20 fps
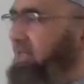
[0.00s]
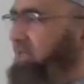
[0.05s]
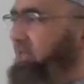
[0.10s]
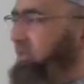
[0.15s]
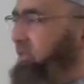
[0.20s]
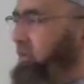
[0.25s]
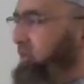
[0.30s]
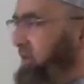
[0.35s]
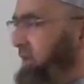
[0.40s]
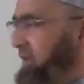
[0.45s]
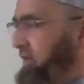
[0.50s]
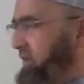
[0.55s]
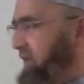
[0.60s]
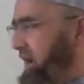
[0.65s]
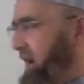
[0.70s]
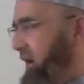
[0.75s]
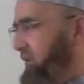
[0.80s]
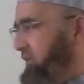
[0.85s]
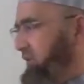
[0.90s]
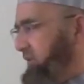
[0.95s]
and
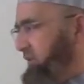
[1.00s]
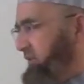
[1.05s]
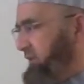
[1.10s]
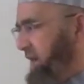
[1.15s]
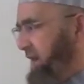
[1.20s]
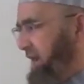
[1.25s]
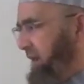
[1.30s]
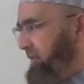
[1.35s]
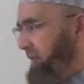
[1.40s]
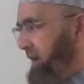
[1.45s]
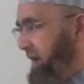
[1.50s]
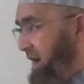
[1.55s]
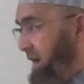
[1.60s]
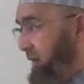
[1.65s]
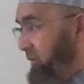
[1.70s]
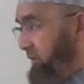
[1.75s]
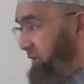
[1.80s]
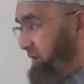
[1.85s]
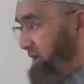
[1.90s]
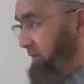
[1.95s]
3,000 Sahaba
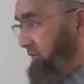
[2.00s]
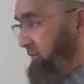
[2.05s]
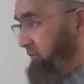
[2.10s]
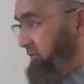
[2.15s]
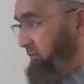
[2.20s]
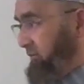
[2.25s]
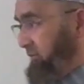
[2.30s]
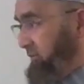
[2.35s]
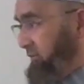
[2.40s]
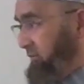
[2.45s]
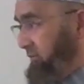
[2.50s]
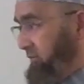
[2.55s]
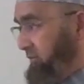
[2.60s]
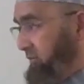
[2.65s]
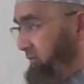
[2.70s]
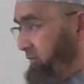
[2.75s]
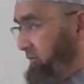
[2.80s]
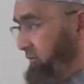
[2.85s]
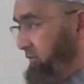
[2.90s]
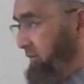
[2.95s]
are with him,
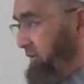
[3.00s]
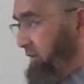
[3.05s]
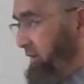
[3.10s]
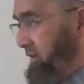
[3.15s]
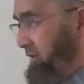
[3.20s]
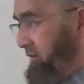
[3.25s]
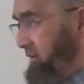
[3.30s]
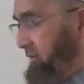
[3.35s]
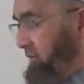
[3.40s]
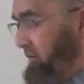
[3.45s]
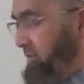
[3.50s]
right?